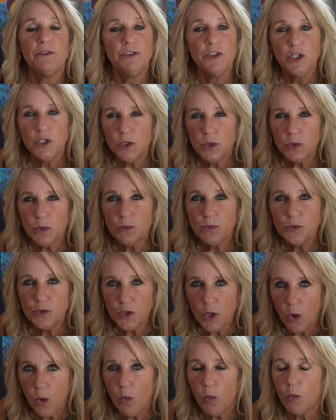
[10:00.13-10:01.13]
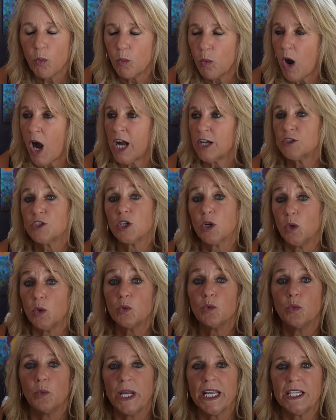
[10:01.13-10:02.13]
you don't watch
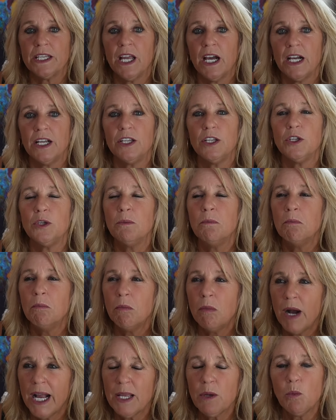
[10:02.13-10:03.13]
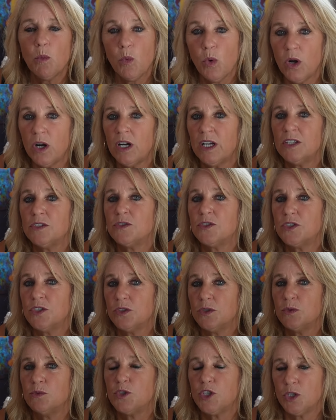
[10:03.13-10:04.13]
Gold Wingnut, you might want
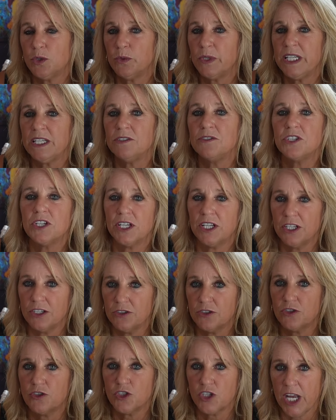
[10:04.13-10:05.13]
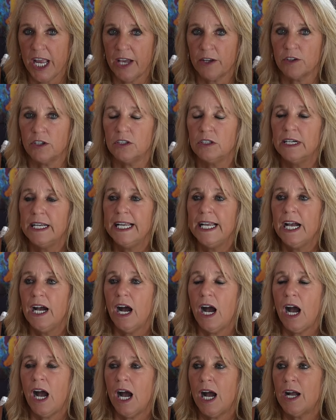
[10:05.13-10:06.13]
to tune into his channel.
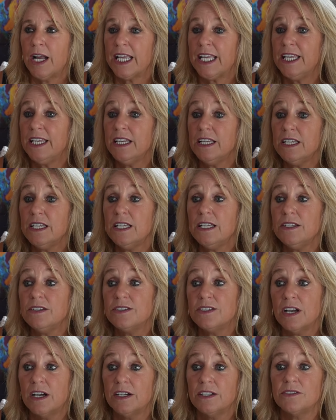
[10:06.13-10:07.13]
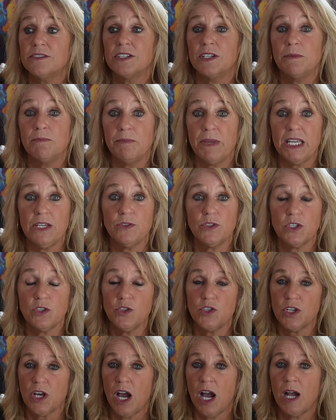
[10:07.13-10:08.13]
He does an amazing
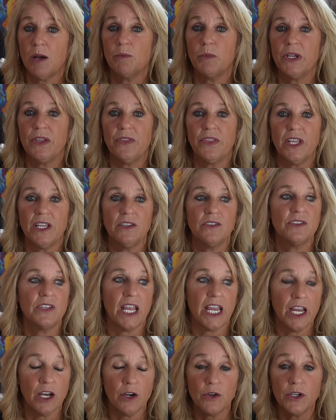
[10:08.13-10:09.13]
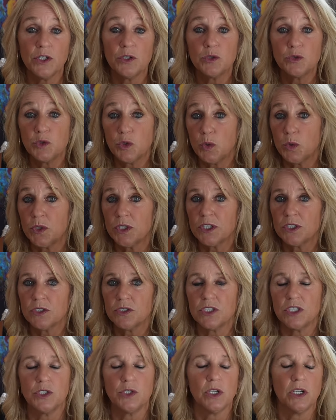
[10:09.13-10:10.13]
job with his aerial tours.
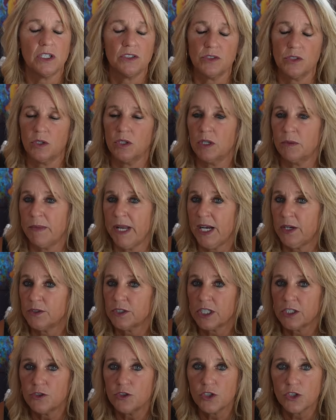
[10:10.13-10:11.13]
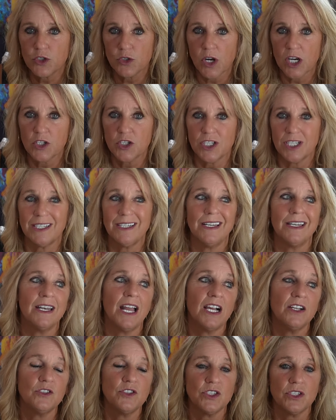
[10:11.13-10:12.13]
He talks all about construction and
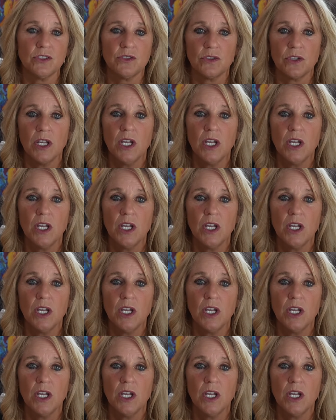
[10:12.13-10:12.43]
not just